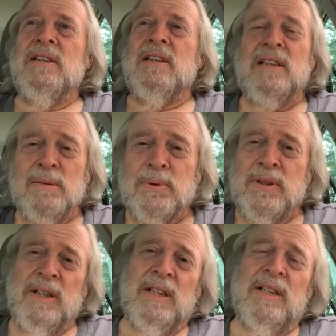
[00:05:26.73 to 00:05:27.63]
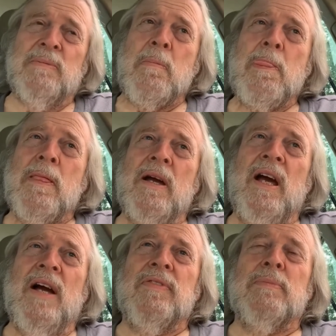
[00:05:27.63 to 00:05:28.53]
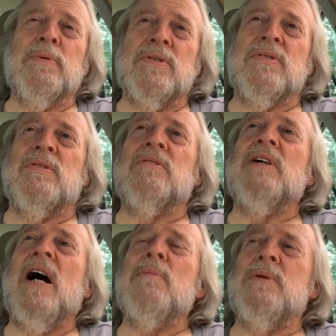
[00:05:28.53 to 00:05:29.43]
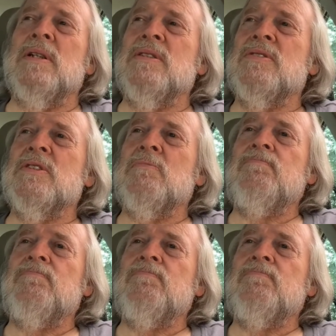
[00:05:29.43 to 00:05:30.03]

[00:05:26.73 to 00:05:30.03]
liberty, and the pursuit of happiness.